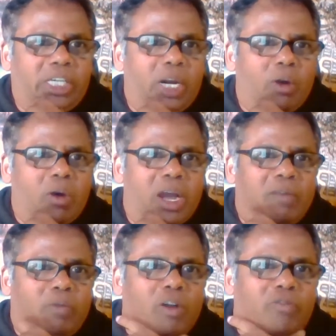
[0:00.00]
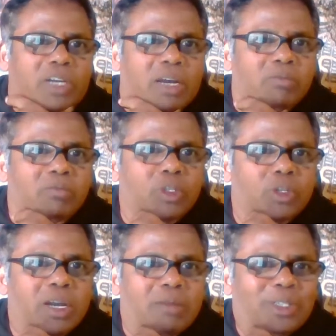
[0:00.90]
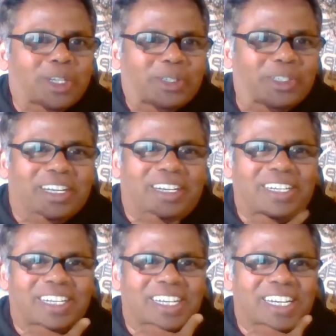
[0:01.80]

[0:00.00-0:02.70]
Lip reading: I know I have a lot of time to come to New Zealand.